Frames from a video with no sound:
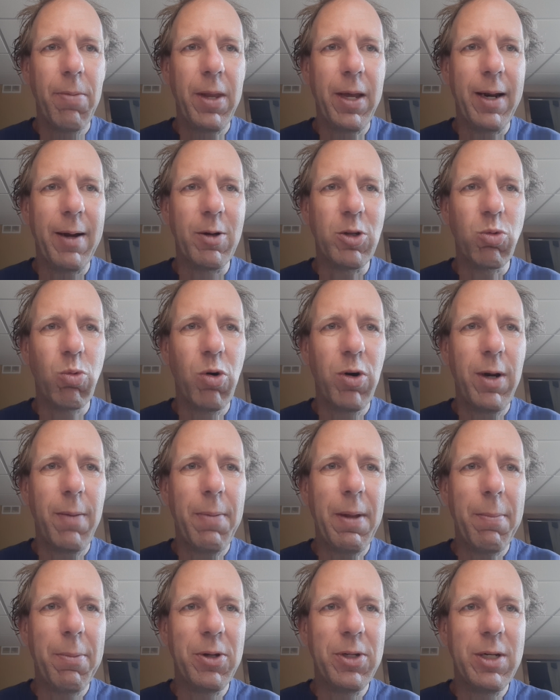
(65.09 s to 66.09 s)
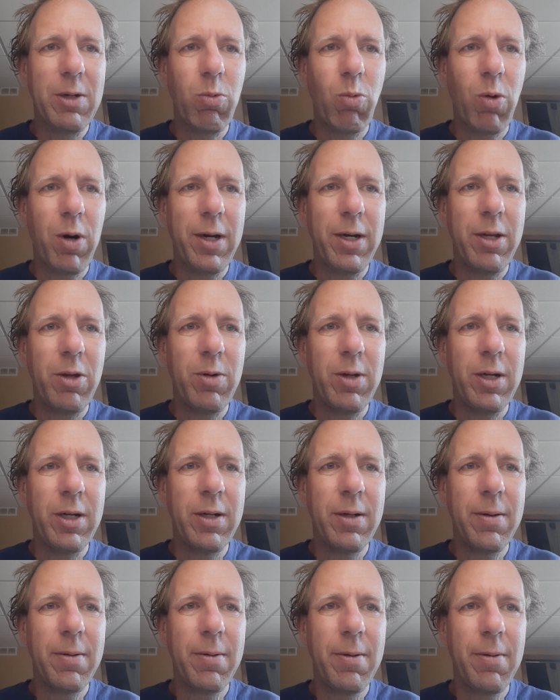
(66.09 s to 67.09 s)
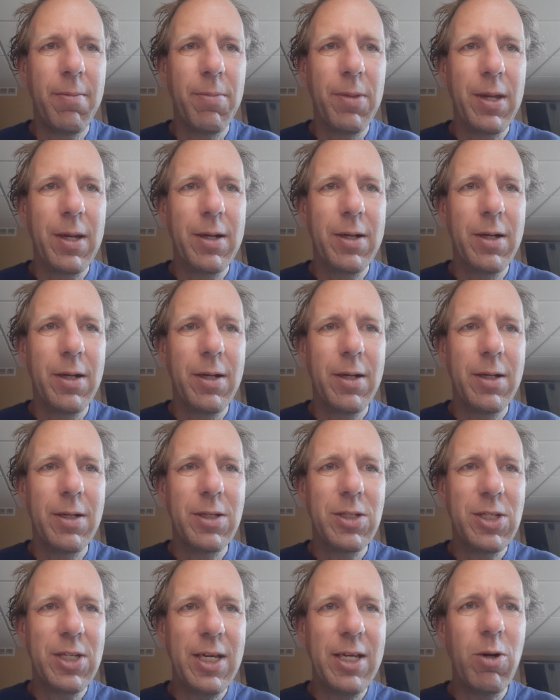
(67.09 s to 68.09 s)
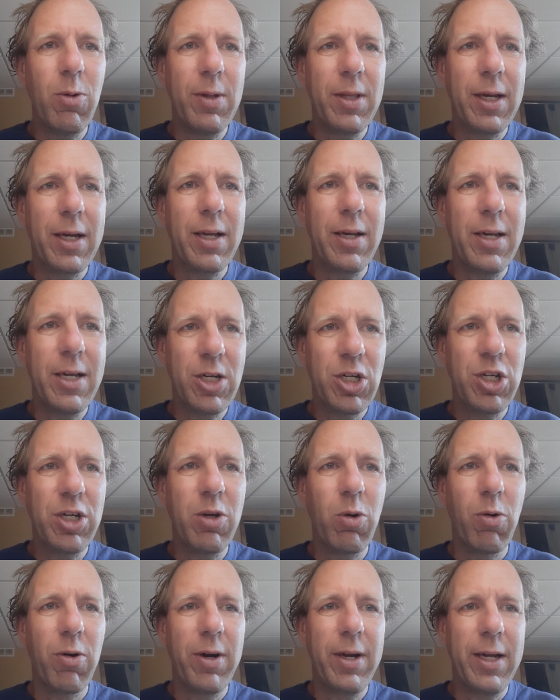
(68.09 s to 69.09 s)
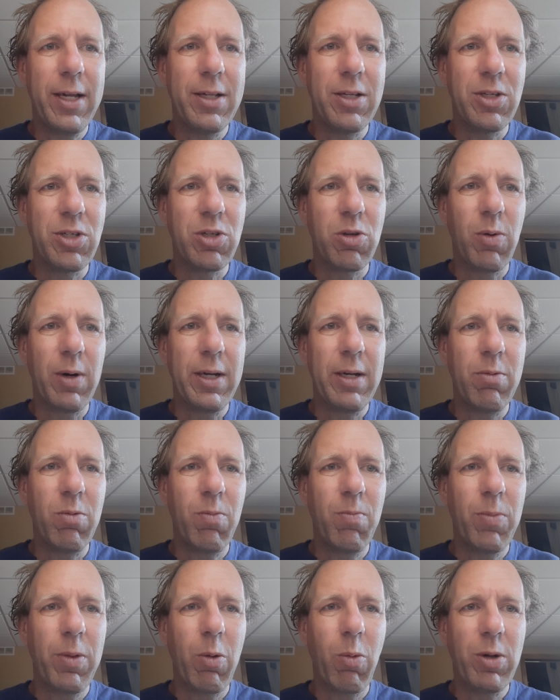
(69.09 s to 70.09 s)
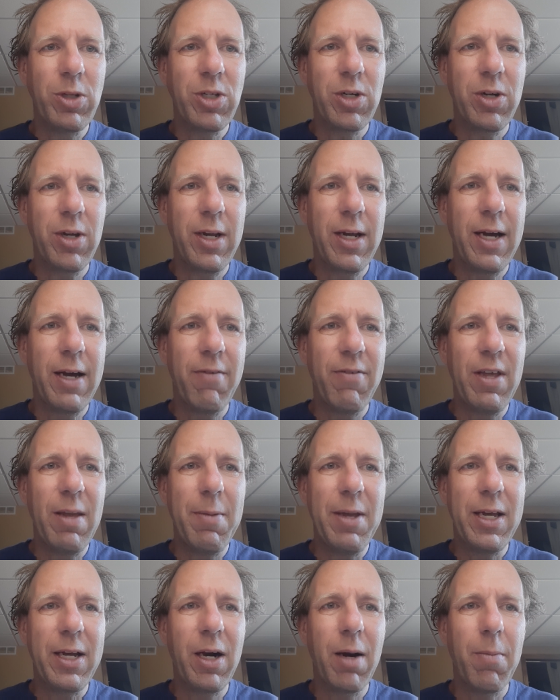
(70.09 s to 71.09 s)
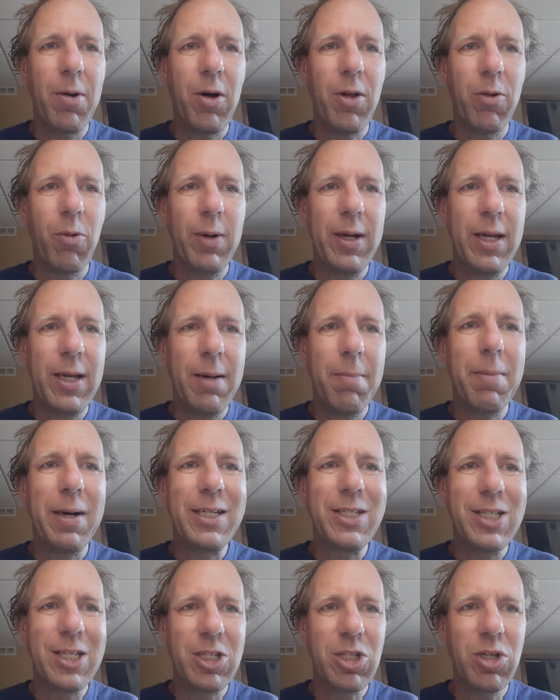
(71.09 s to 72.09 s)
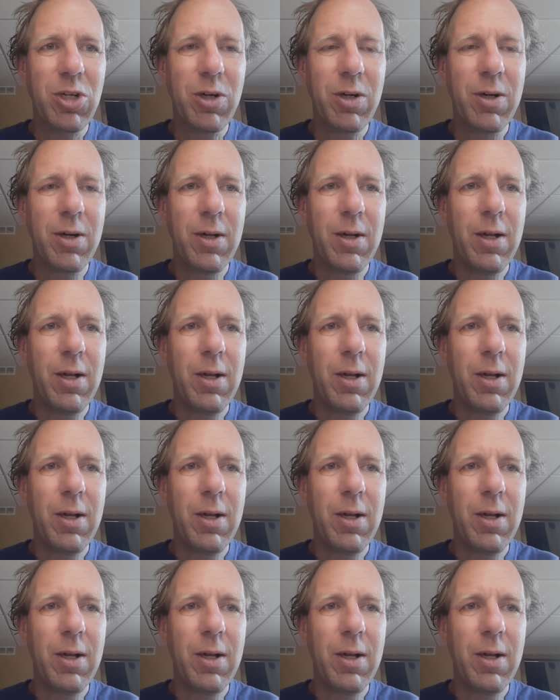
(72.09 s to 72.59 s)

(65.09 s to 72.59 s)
And I was worried people didn't want you to see you in the condition you were in. So I wasn't going to have Amy come all the way in, my sister.